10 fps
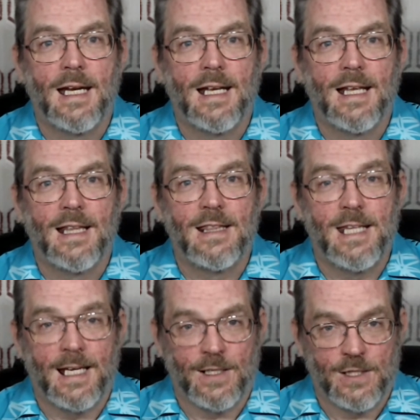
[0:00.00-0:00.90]

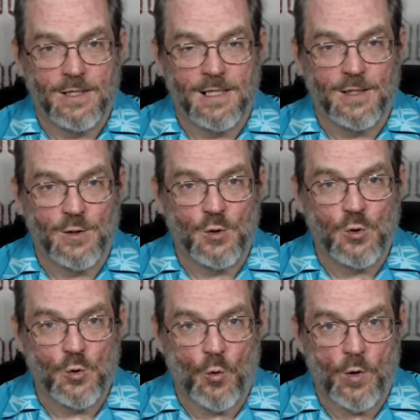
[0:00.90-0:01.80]
This is the
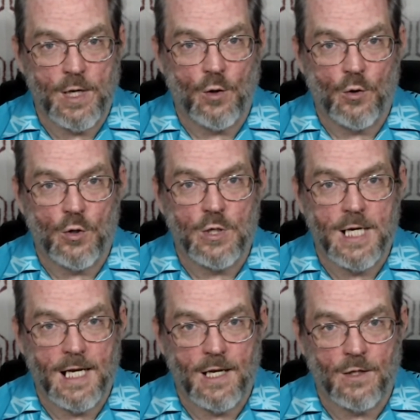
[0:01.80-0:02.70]
story
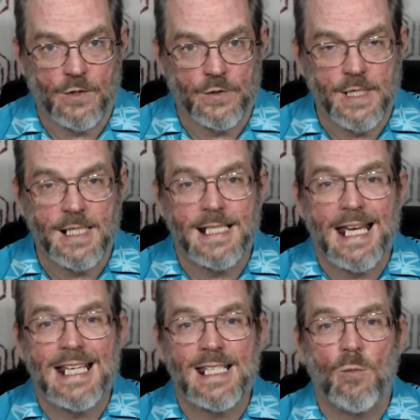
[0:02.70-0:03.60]
tells. He
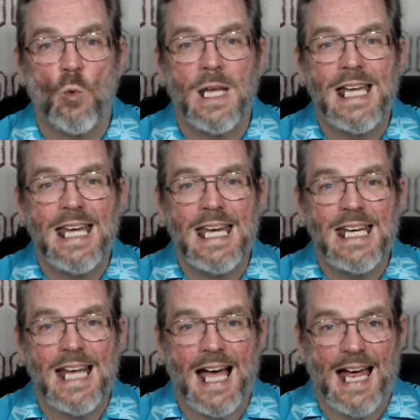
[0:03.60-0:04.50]
says that when he
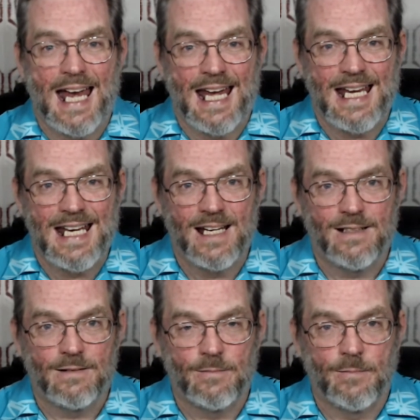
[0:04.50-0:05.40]
died,
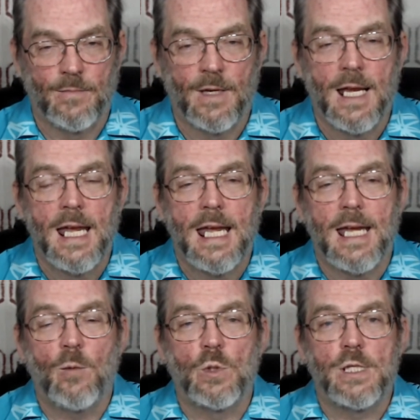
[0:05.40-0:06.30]
he
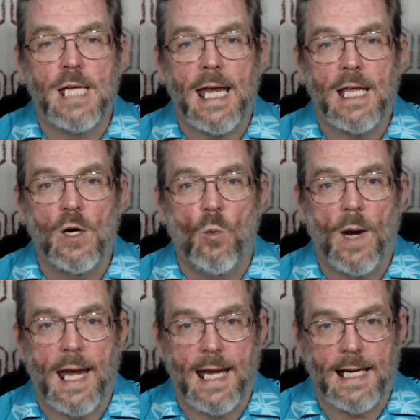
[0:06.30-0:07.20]
was taken
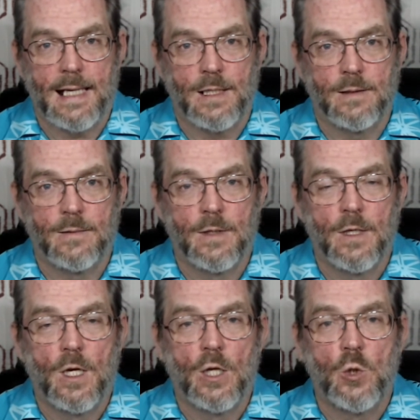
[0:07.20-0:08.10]
away
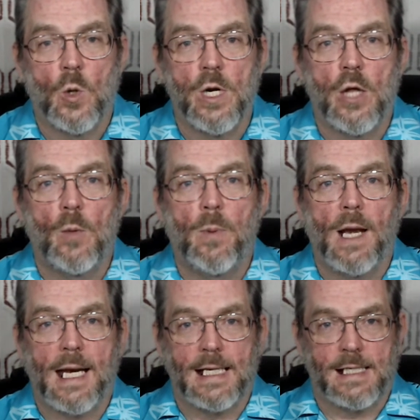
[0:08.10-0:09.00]
to another
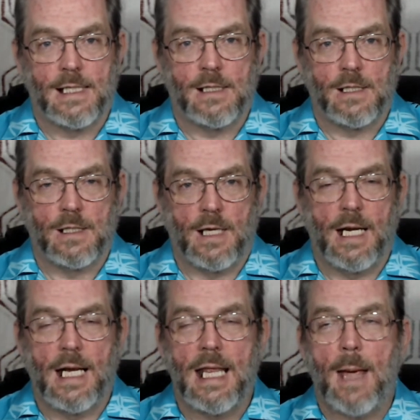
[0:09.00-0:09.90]
place. And in
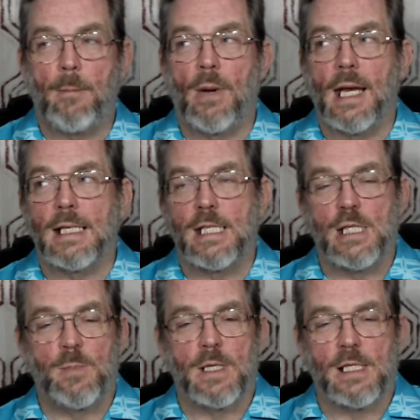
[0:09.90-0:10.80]
that place, he
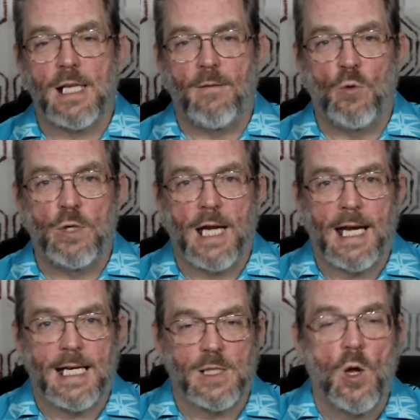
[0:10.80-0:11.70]
spent several
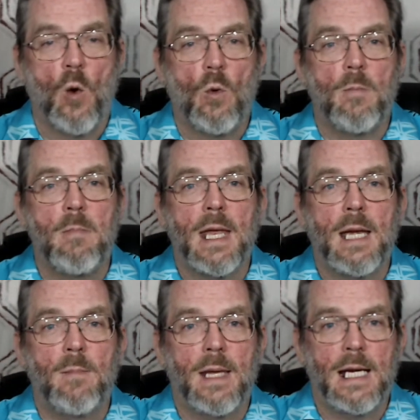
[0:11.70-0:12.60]
days with many,
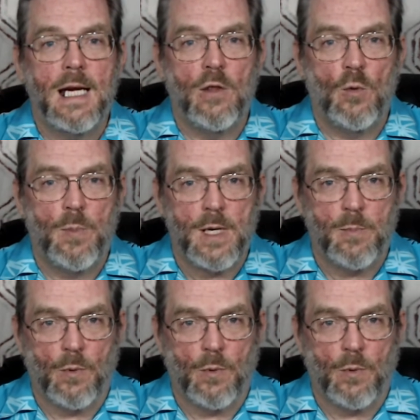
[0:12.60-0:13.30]
many other people.